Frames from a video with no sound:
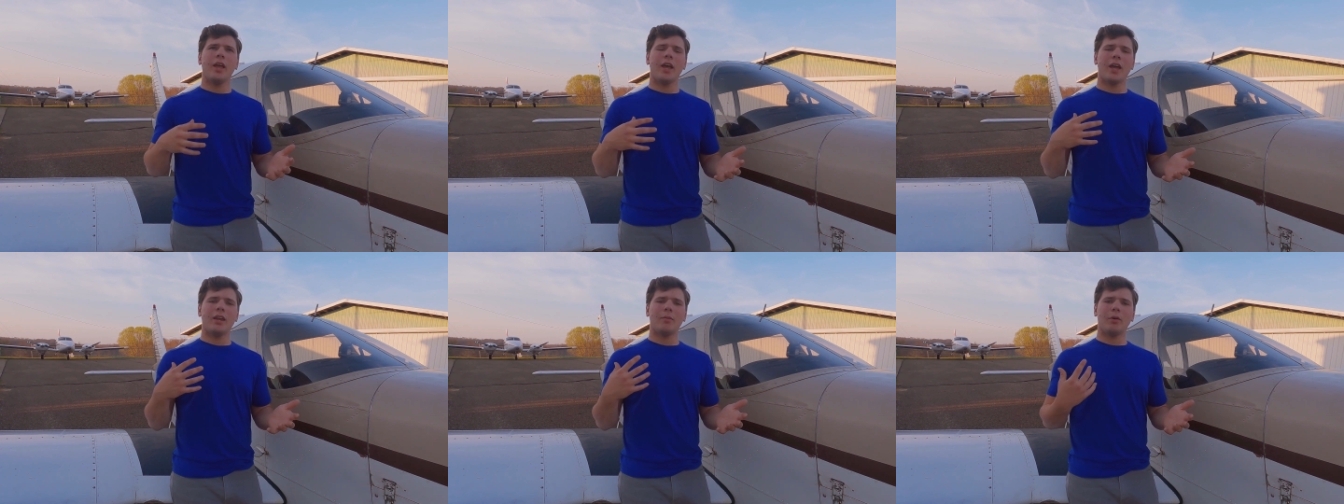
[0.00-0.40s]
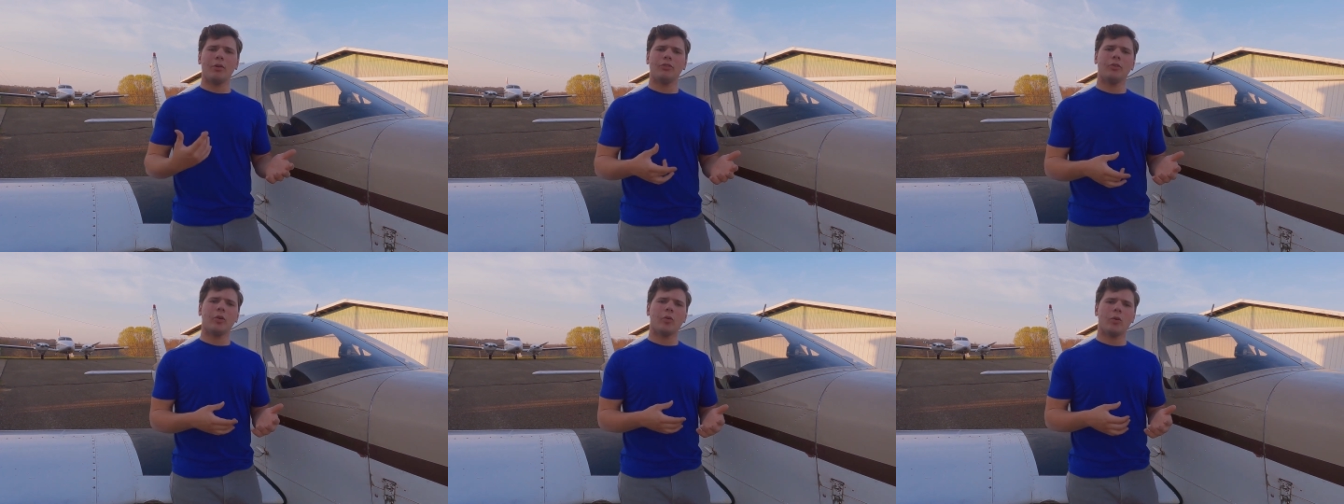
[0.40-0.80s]
And I'm
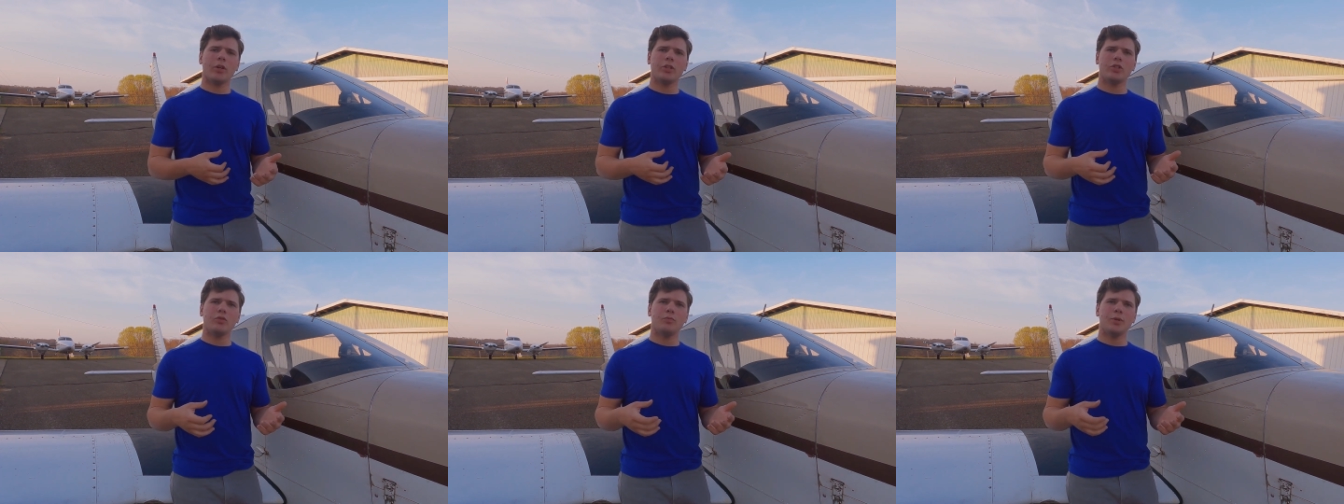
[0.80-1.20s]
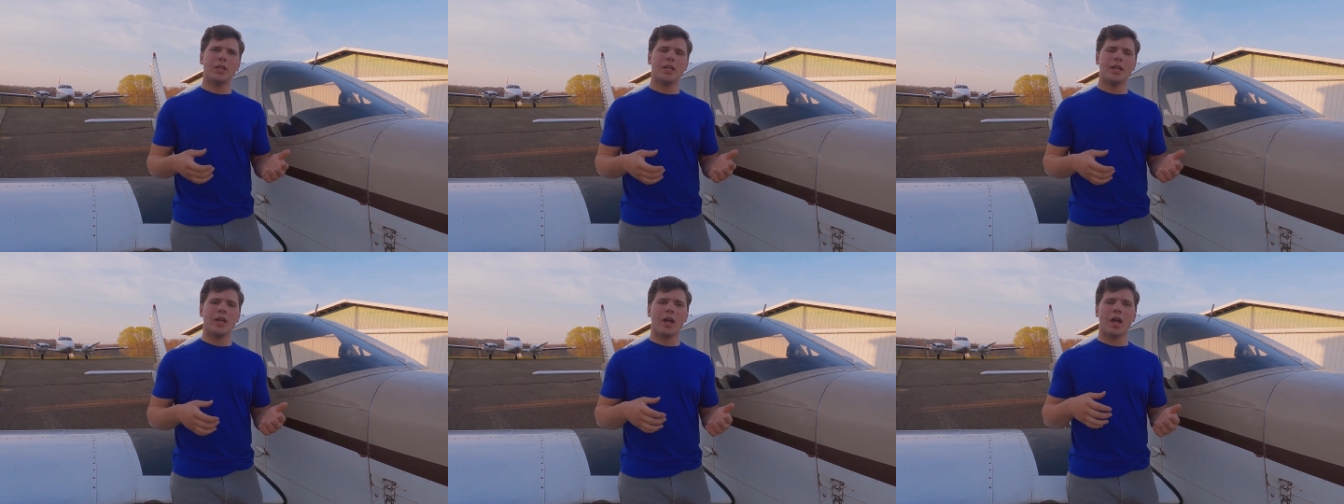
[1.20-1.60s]
also going to
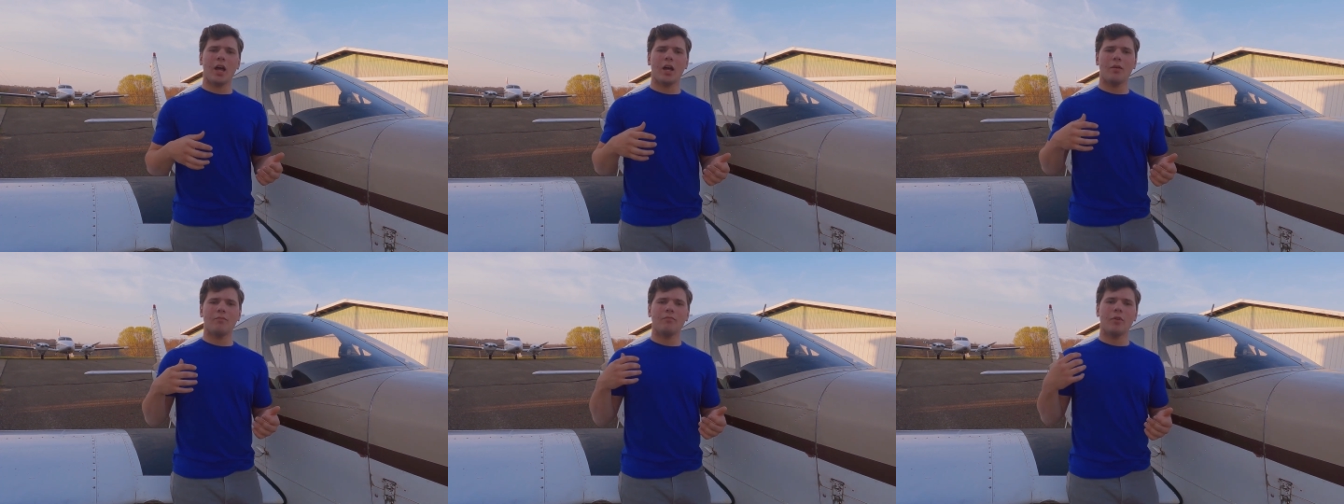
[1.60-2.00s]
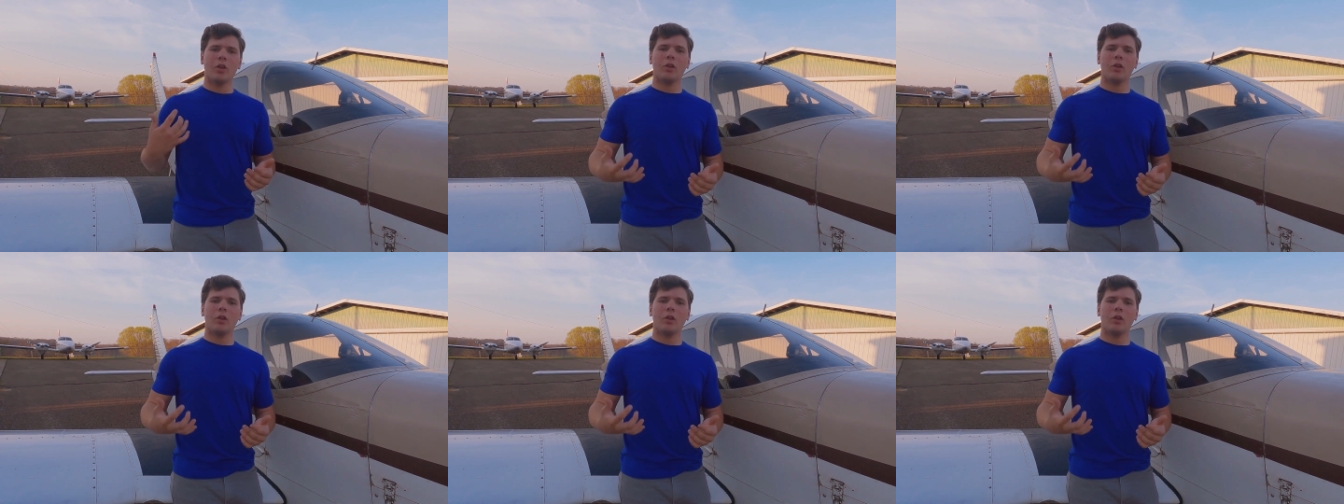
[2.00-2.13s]
be um,